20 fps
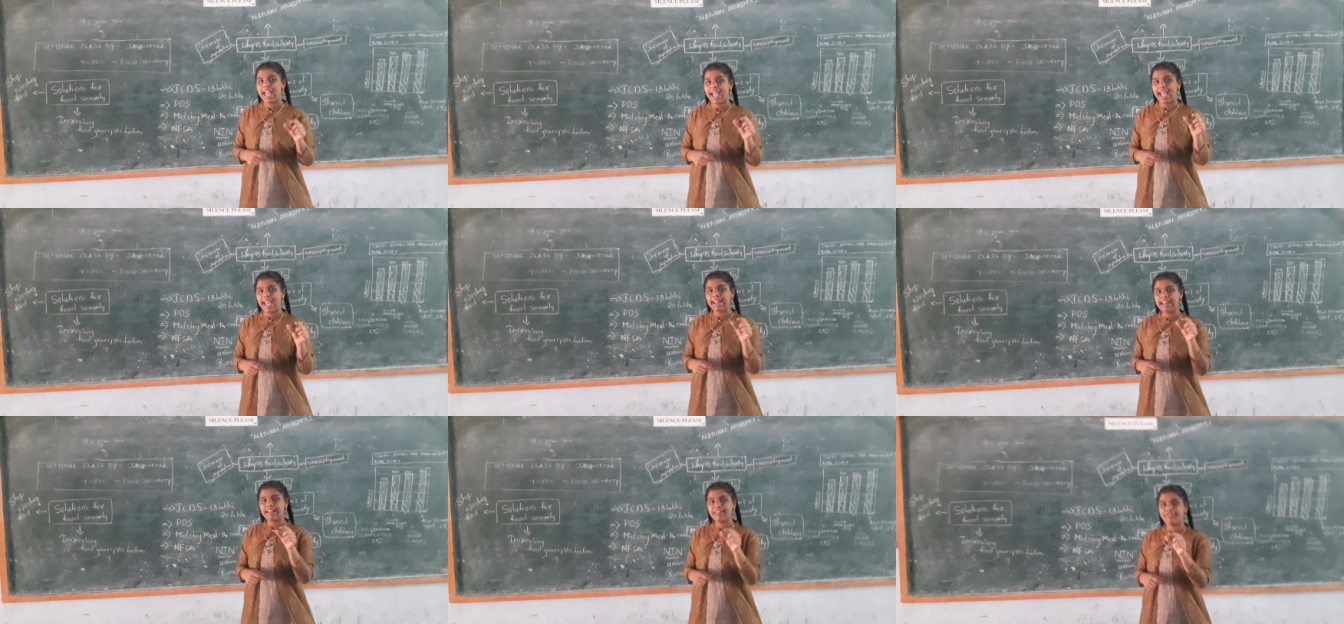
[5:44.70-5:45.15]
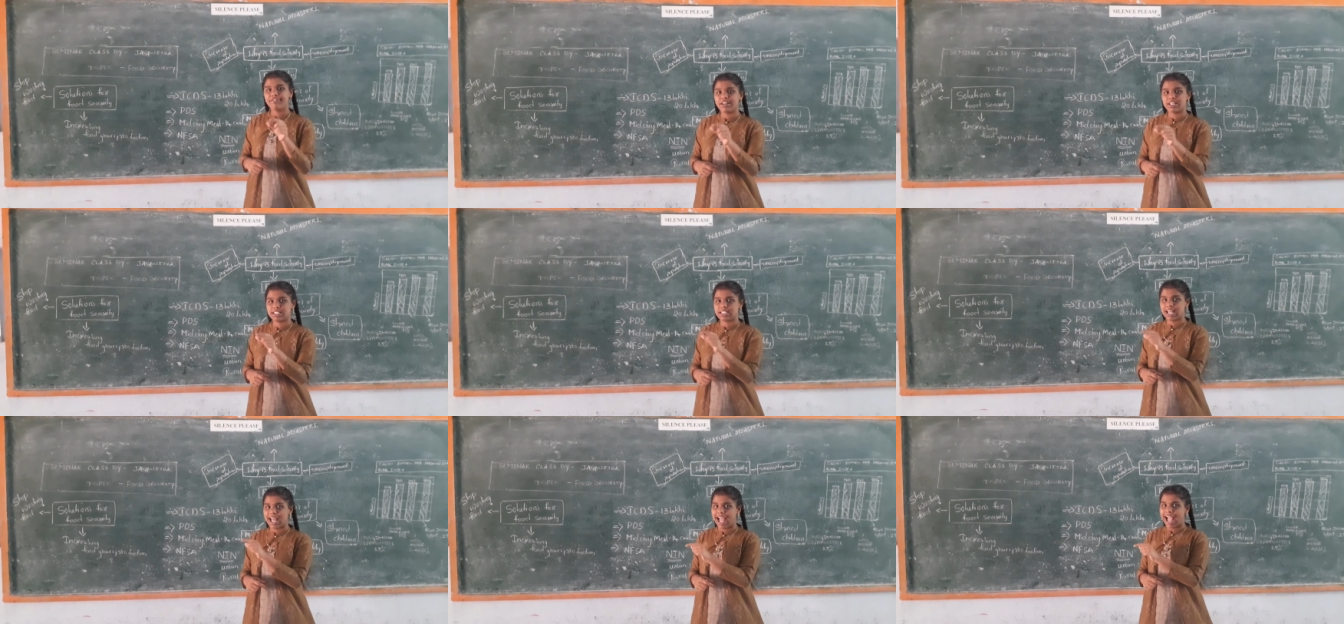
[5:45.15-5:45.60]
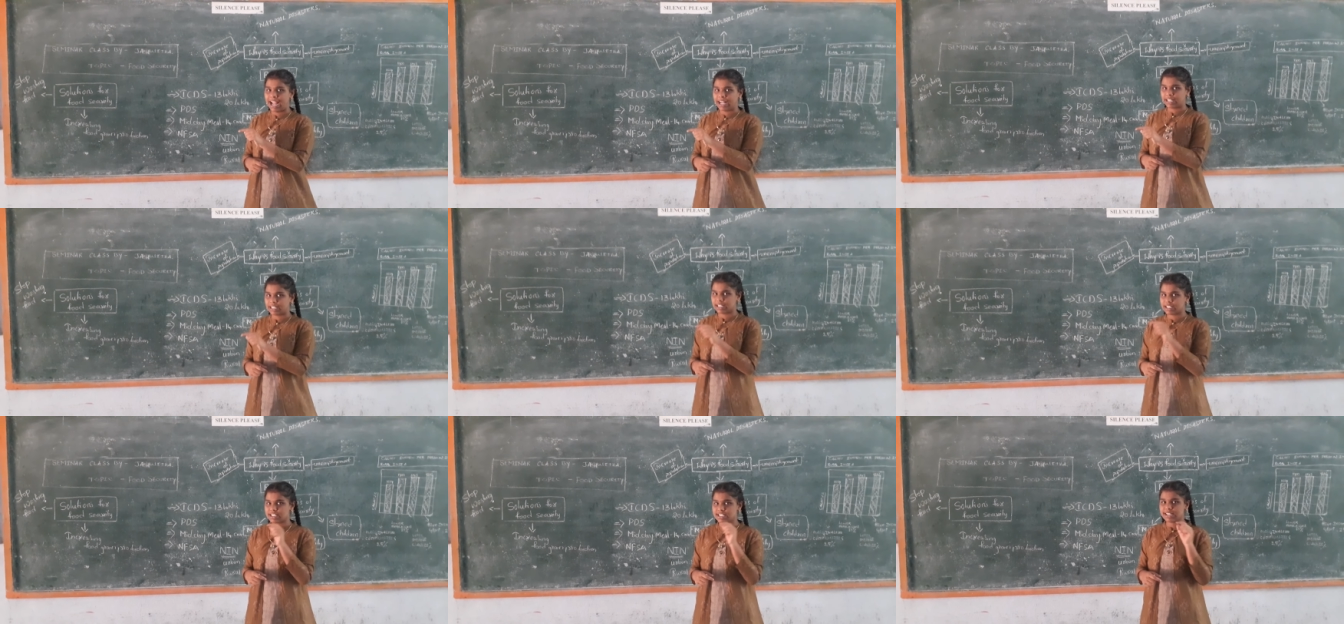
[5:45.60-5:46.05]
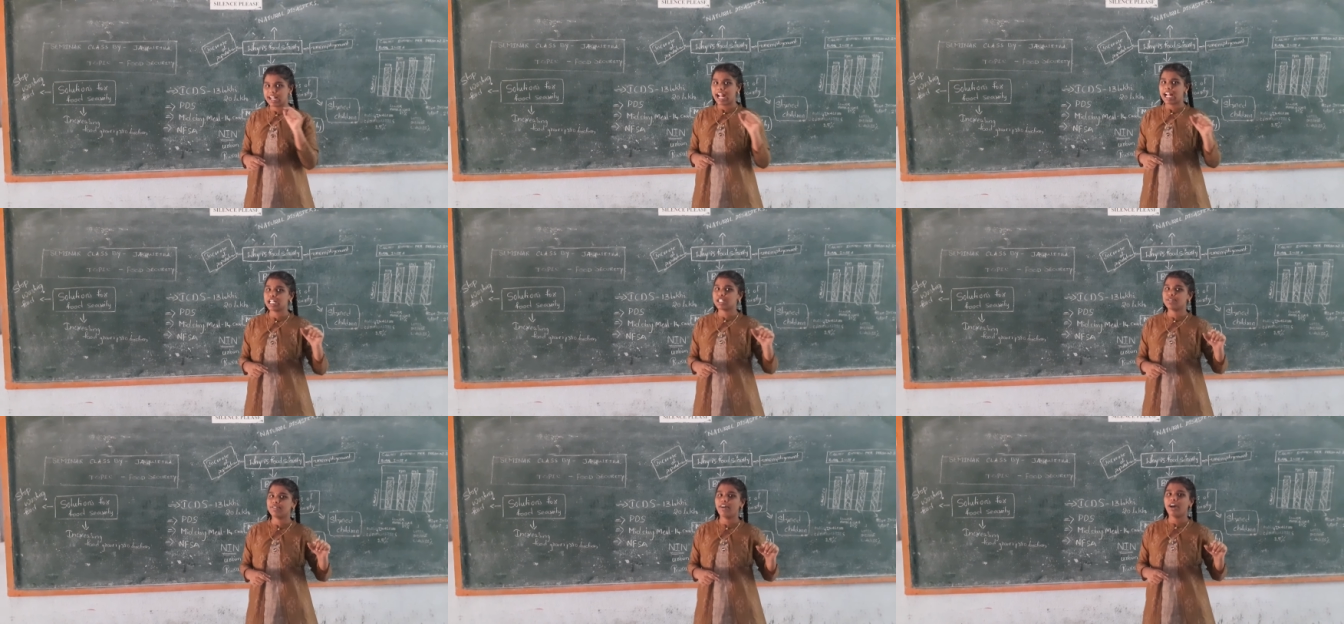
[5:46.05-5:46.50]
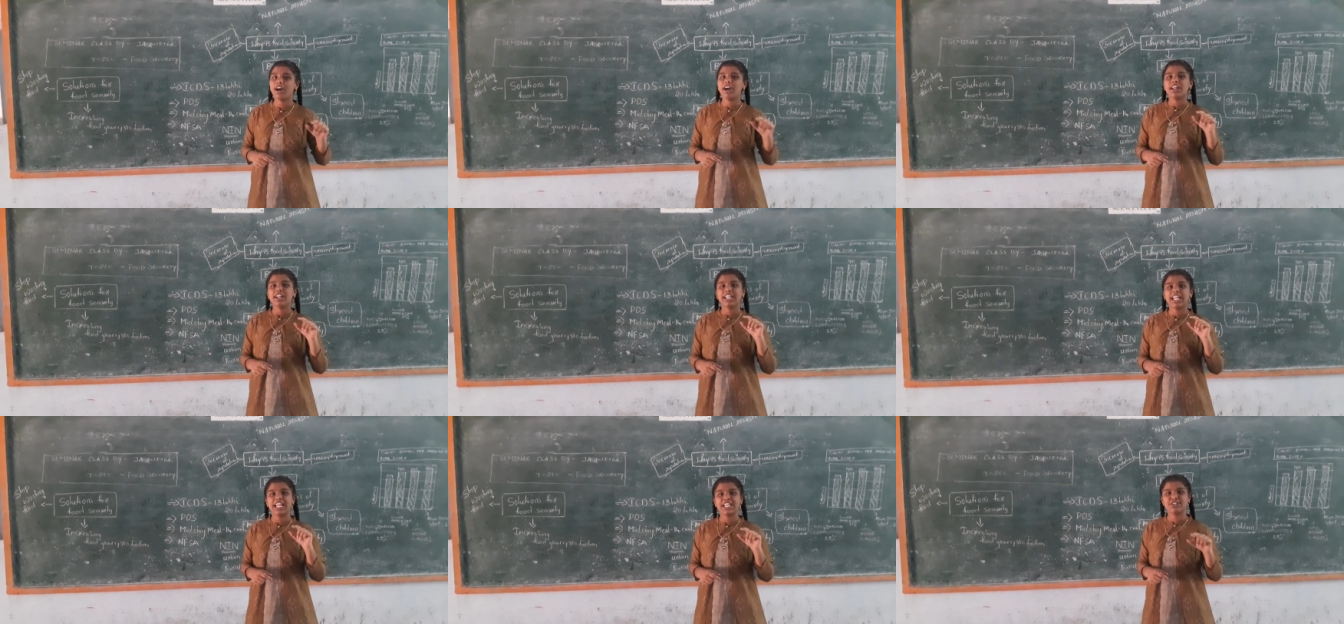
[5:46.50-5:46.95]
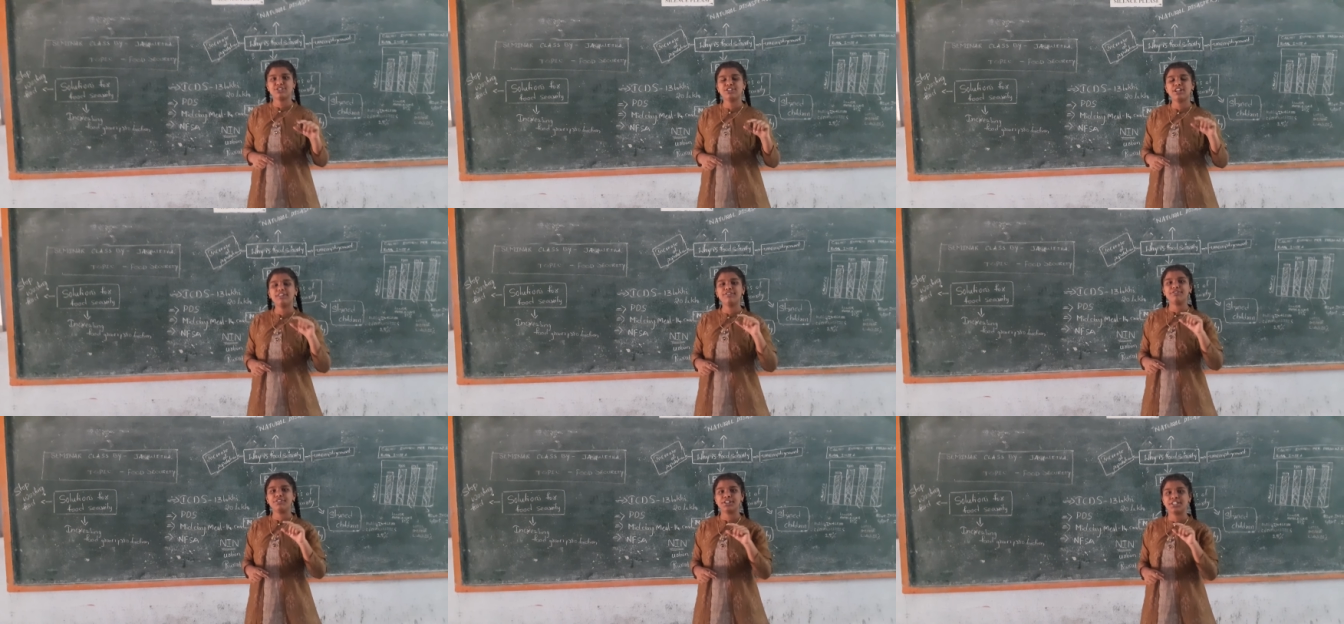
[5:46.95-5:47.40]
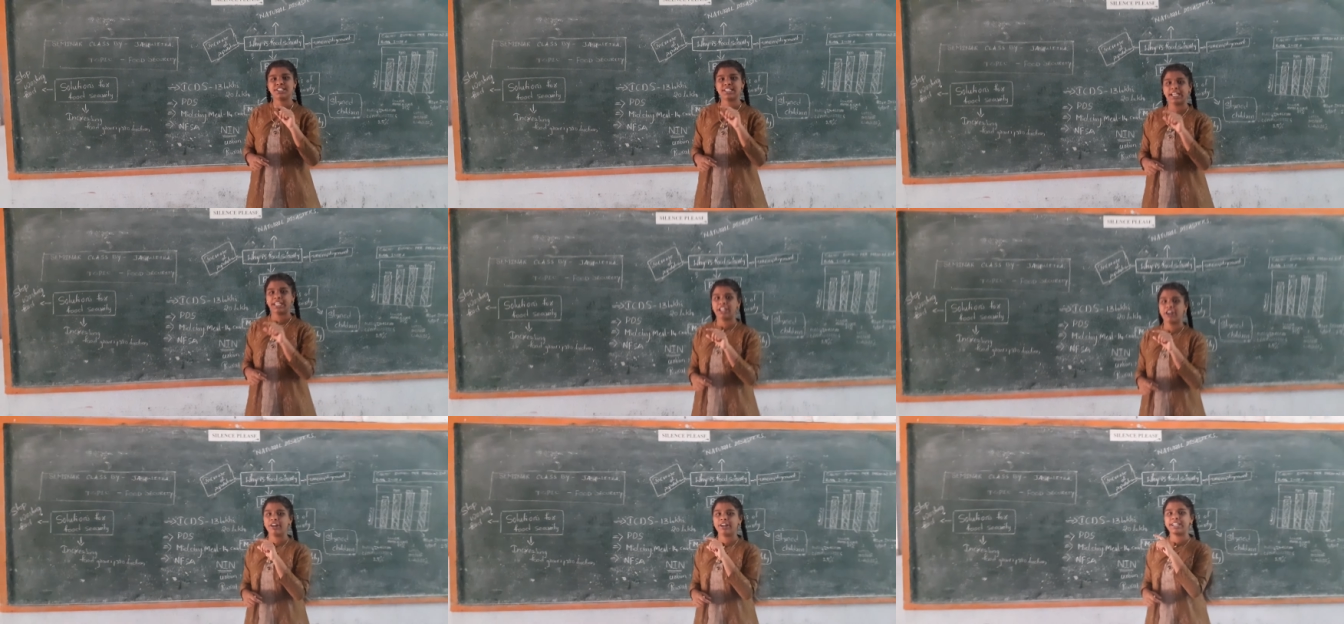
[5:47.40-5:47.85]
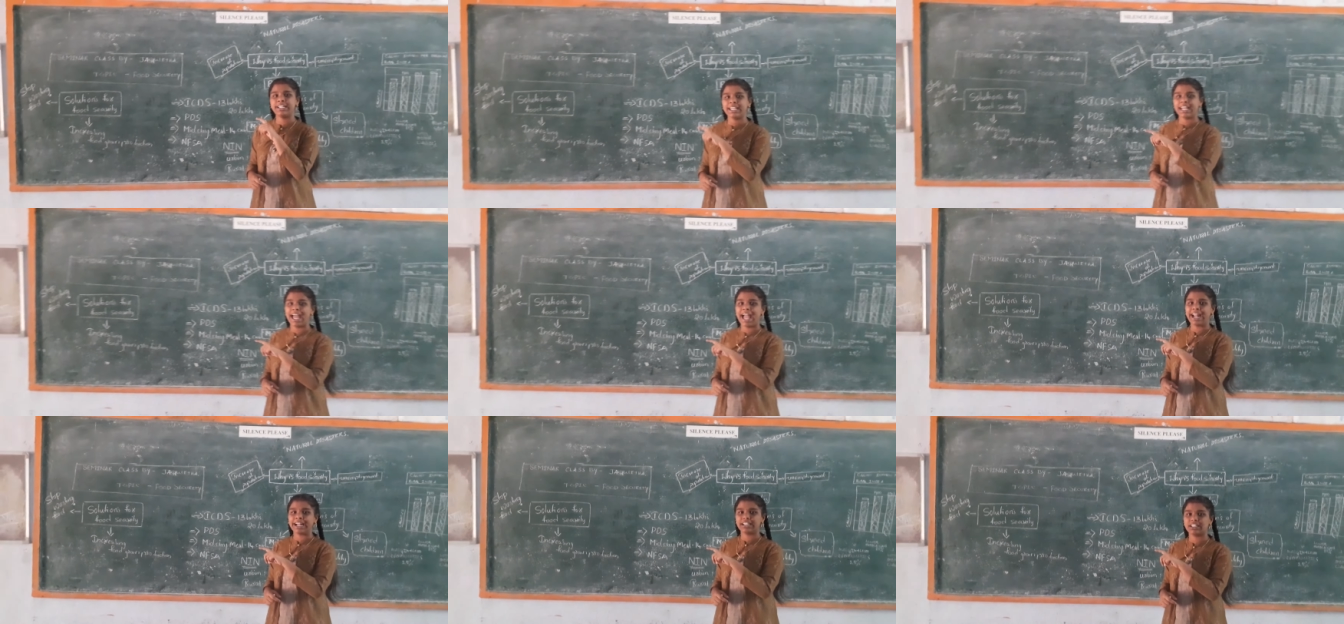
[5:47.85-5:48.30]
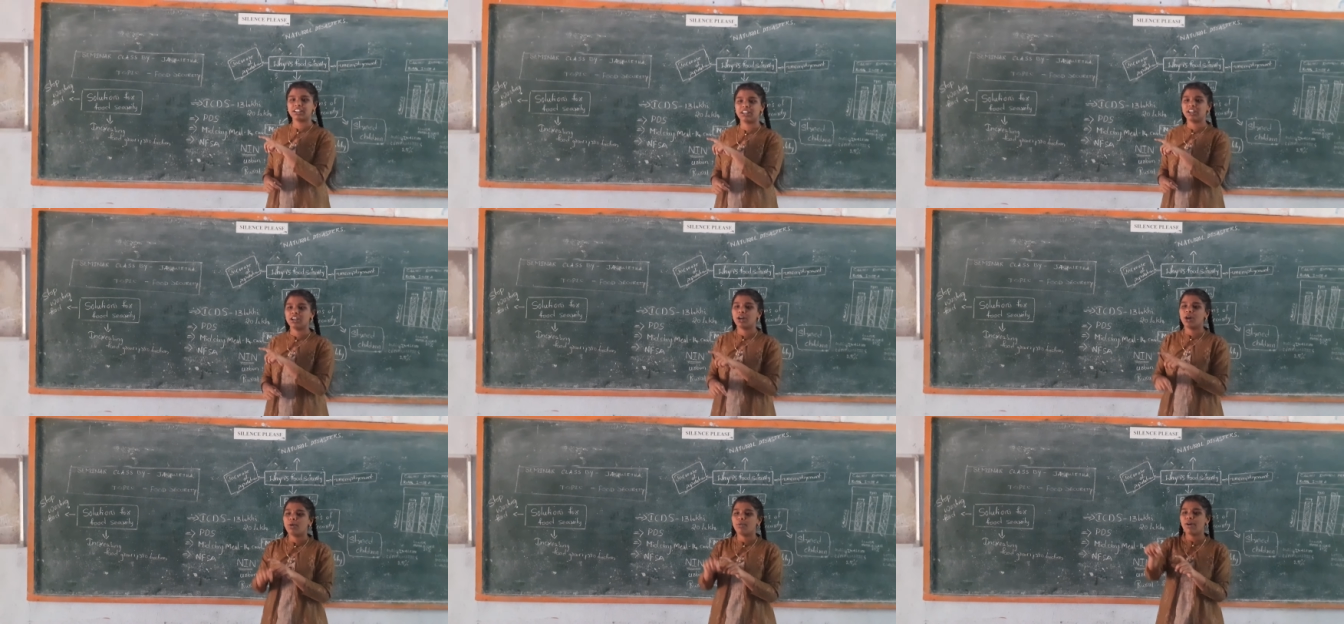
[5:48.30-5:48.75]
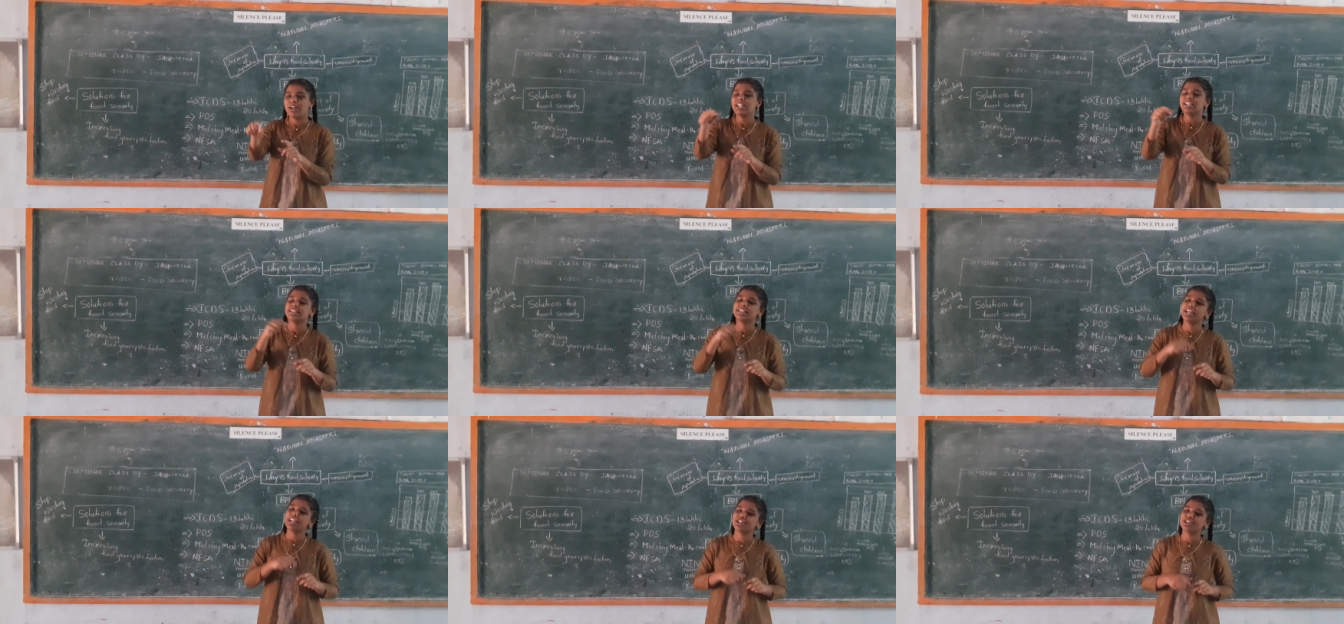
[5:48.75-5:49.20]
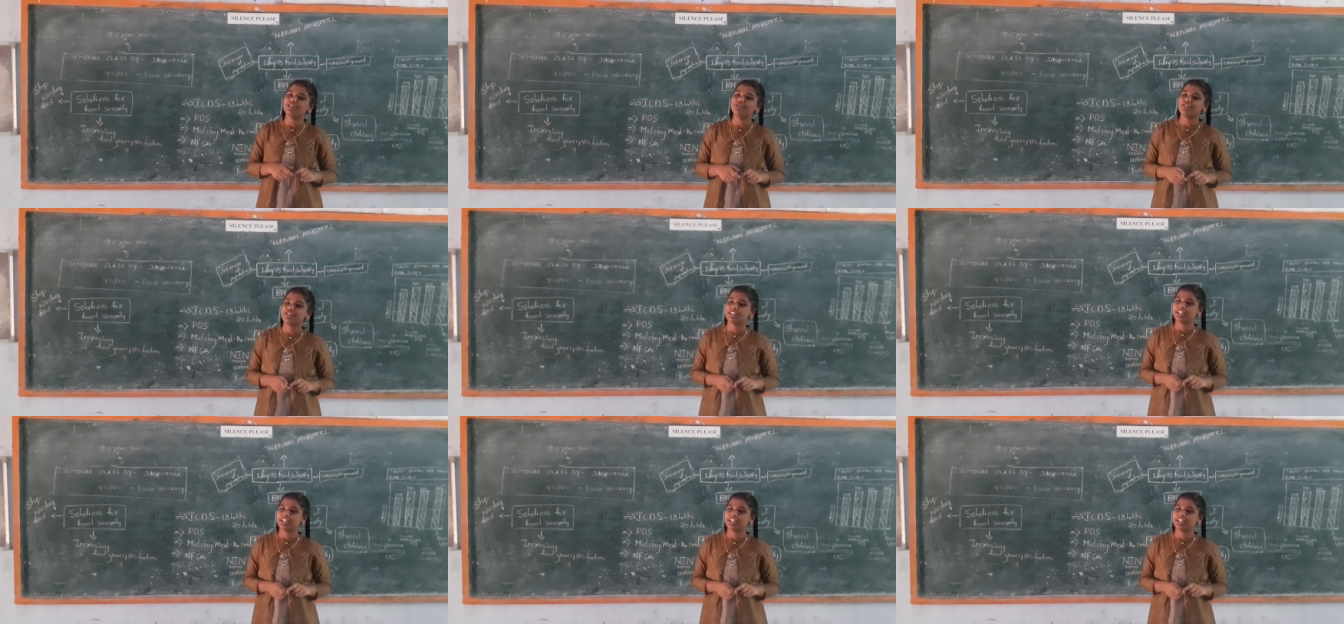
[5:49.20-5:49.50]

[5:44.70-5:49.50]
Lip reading: NFS Act. Stands for National Food Security Act. When is National Food